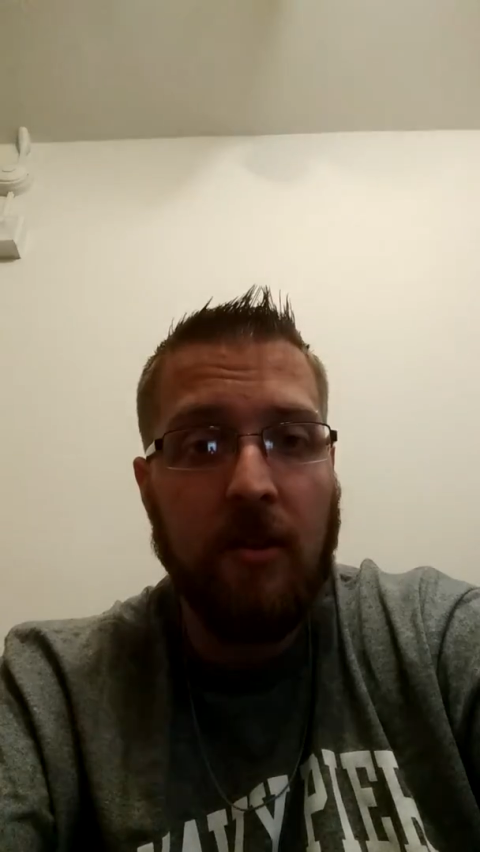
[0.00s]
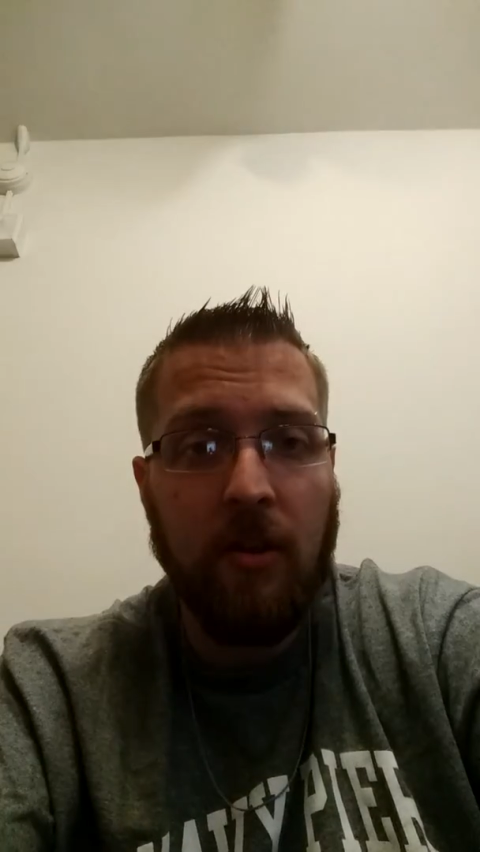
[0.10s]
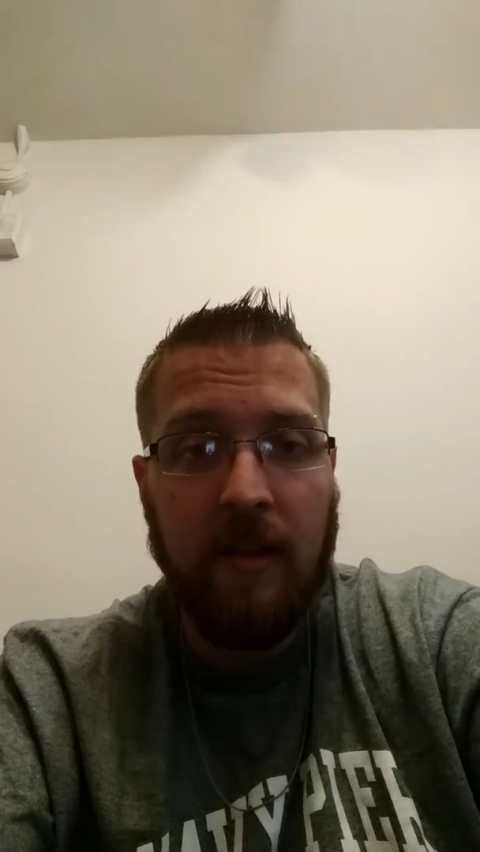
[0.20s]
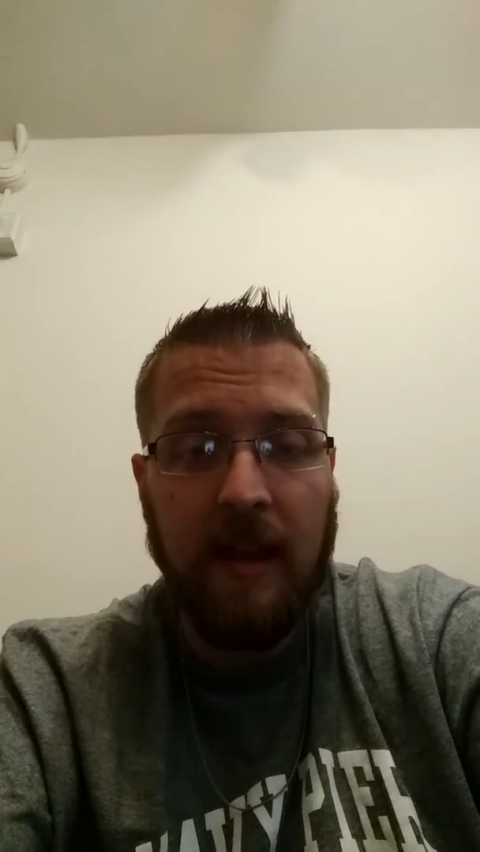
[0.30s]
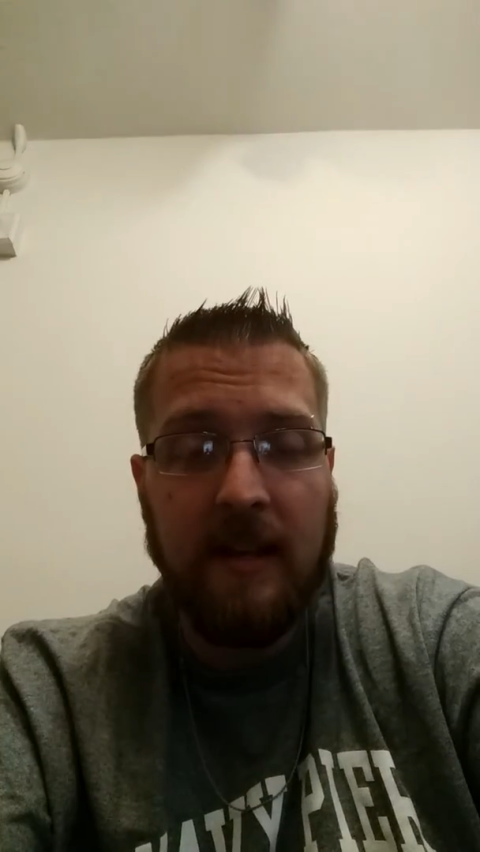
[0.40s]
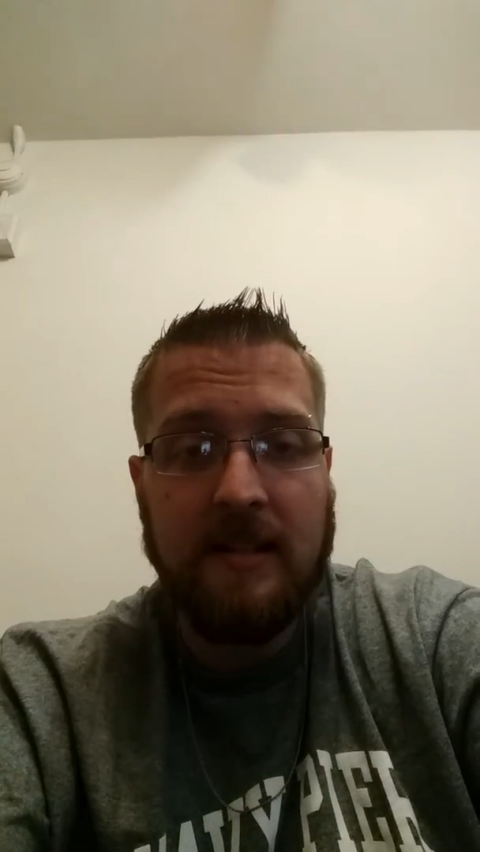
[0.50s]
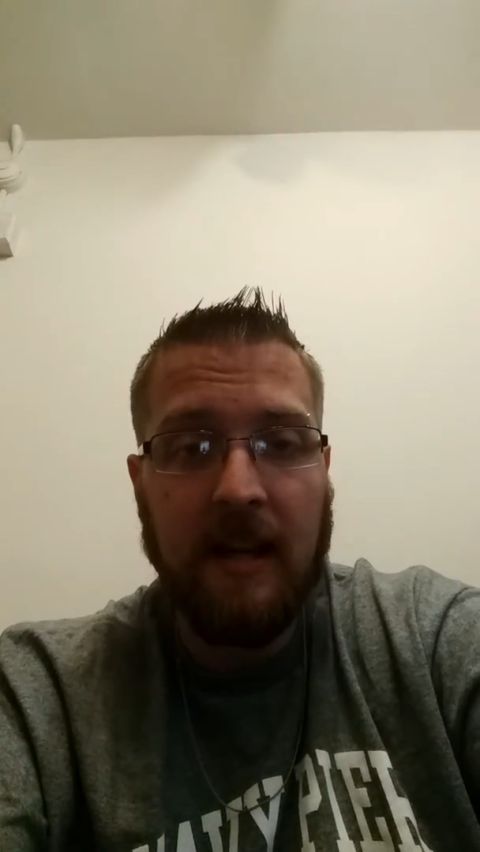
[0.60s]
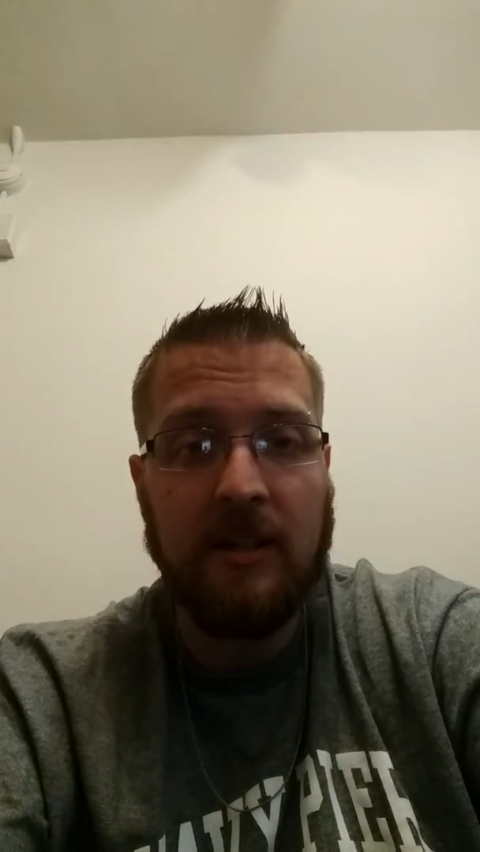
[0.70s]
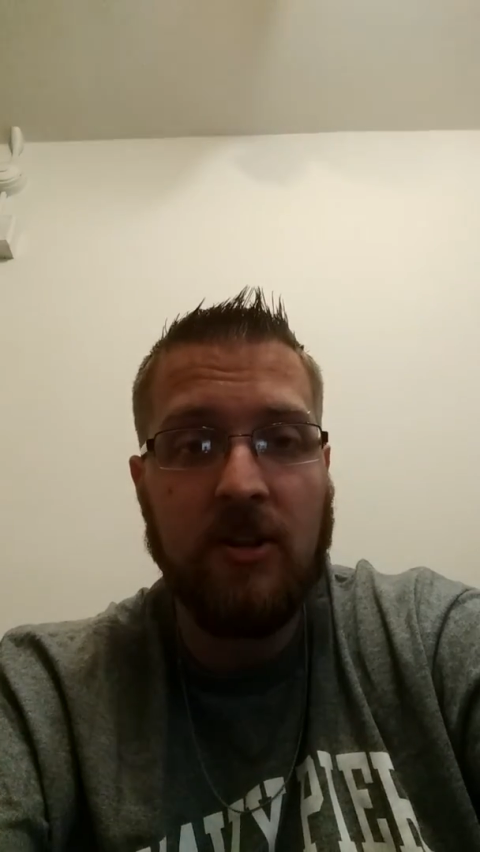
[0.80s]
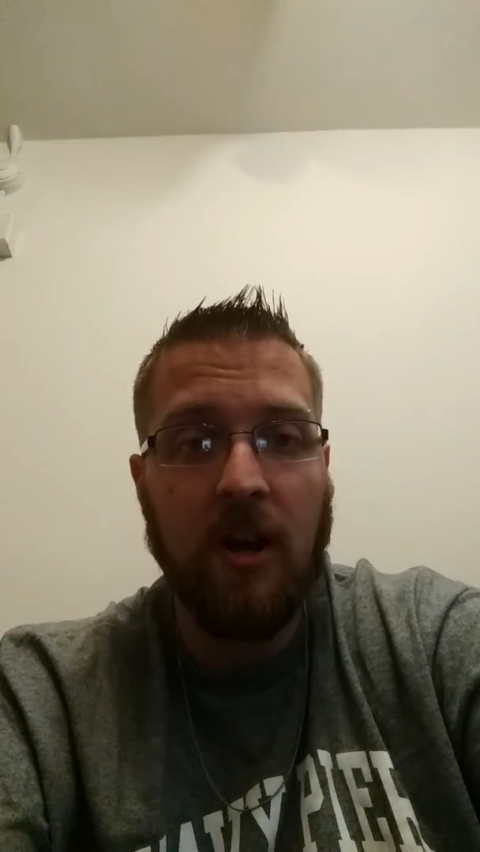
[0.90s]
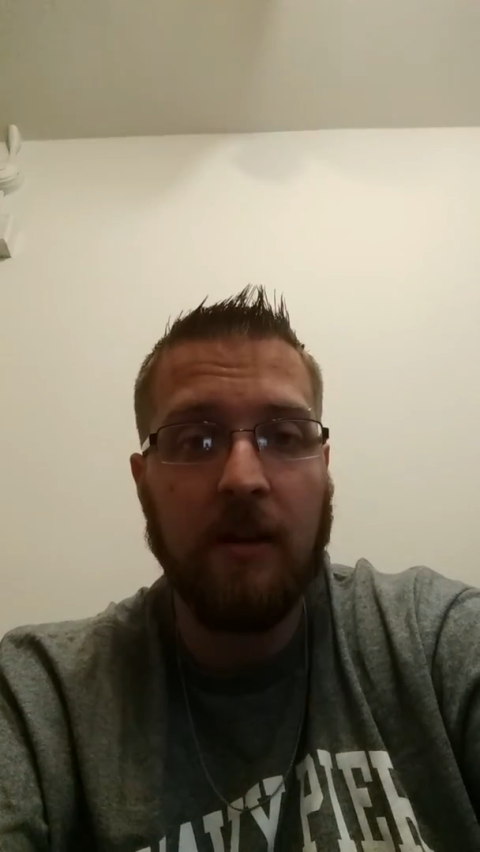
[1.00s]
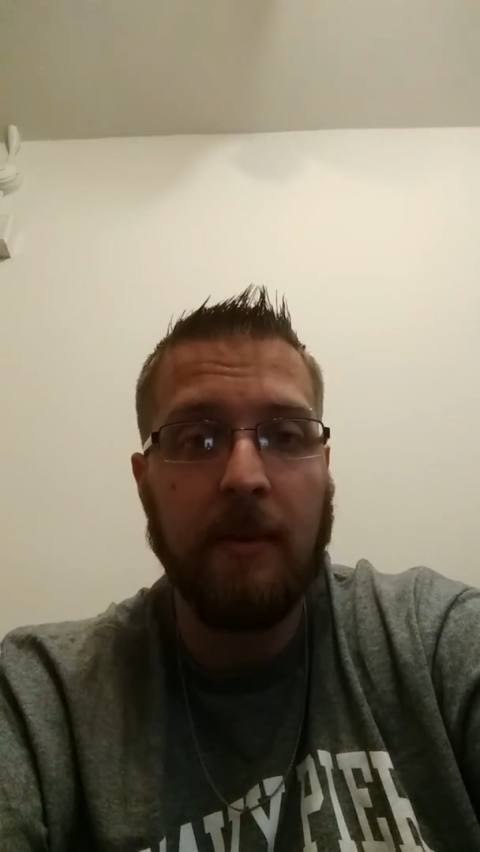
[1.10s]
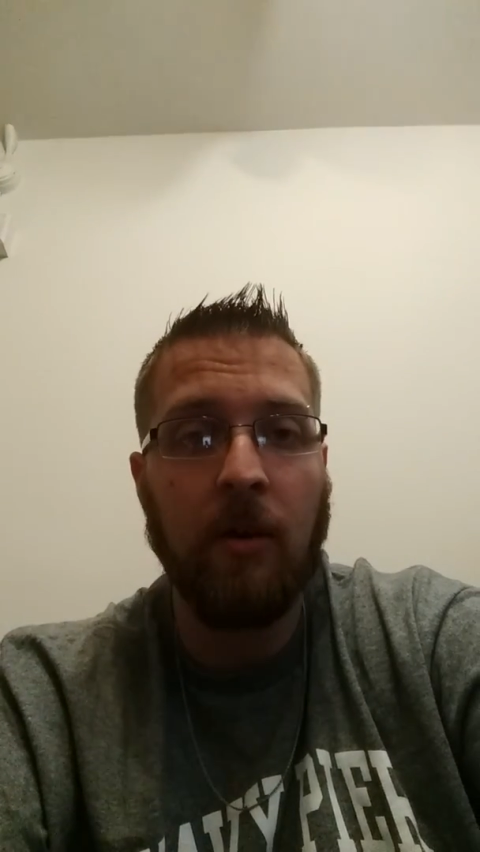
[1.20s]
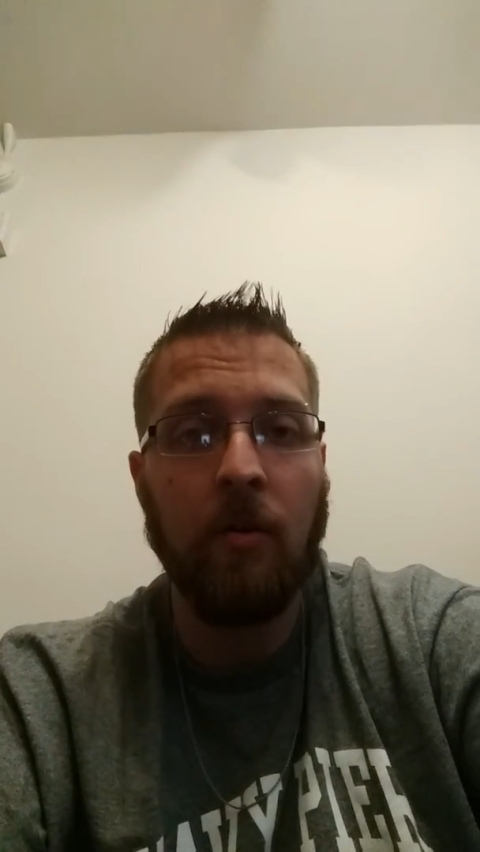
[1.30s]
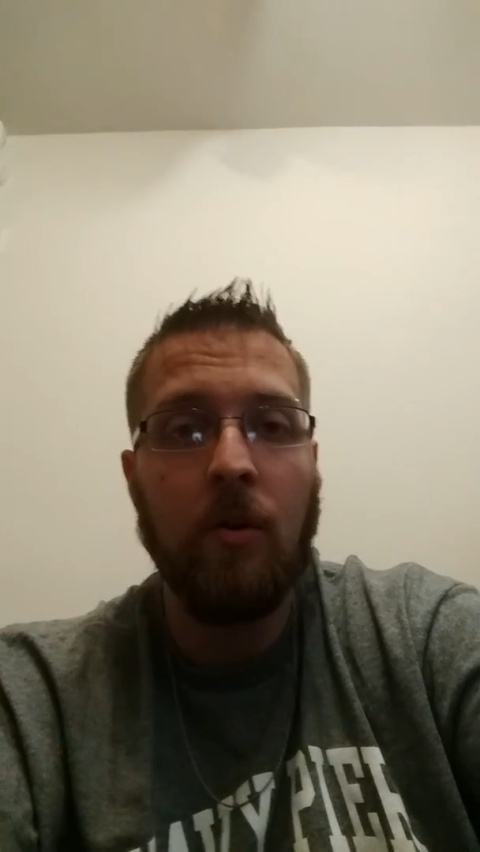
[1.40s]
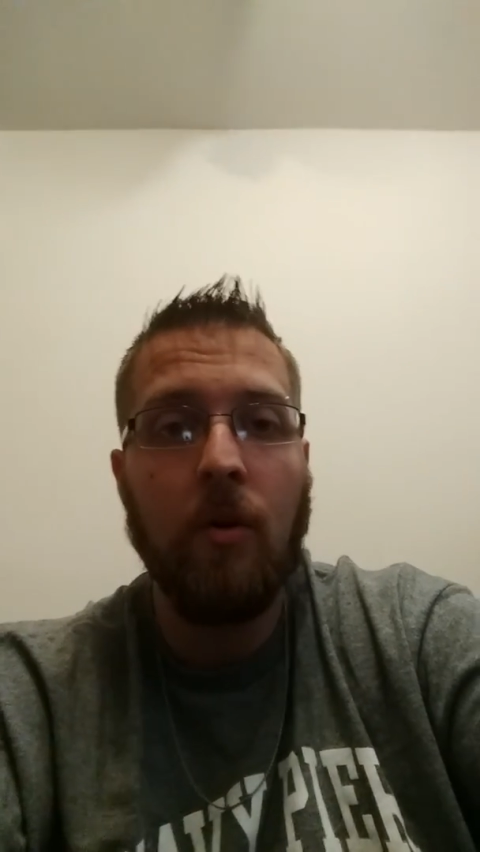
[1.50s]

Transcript: things I could talk about